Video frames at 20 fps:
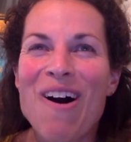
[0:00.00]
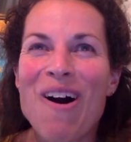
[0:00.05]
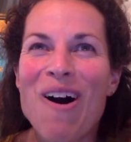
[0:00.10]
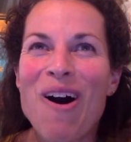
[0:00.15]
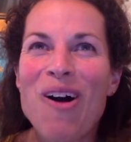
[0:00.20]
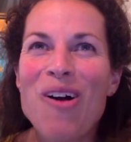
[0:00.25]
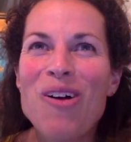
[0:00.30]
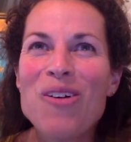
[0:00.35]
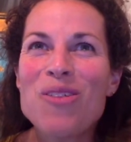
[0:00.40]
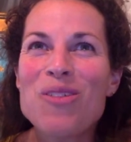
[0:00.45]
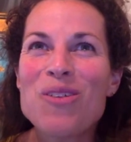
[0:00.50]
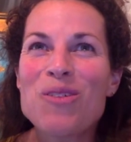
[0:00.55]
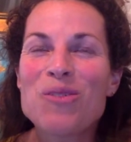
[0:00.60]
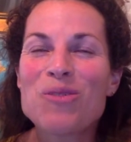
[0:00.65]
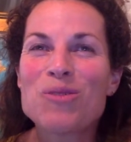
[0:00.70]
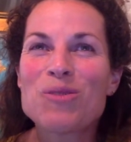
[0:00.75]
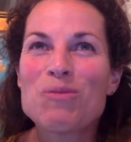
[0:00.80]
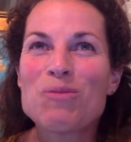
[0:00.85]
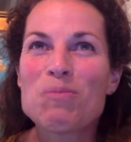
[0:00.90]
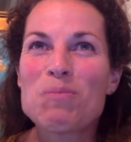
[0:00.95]
all of
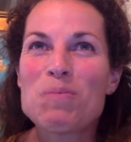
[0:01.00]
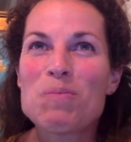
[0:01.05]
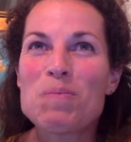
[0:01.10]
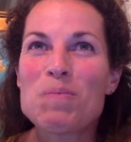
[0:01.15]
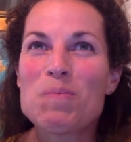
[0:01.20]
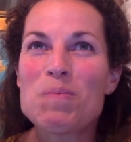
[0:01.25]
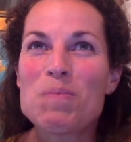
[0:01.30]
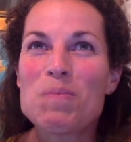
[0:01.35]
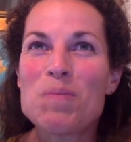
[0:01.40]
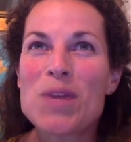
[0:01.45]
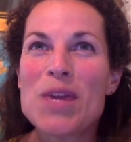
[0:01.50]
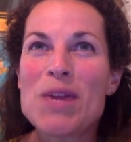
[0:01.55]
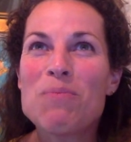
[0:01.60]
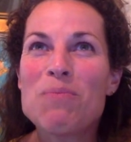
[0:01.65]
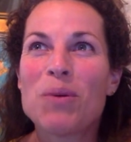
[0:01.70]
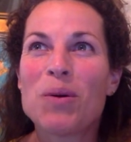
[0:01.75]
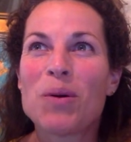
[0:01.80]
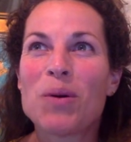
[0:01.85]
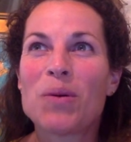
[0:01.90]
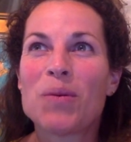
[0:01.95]
those
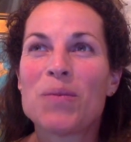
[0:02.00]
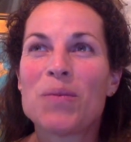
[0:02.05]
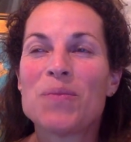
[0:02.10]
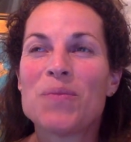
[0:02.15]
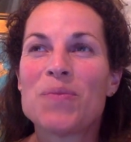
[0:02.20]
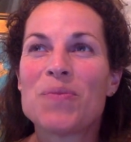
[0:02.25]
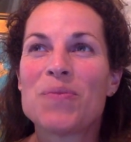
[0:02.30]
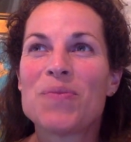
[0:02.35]
people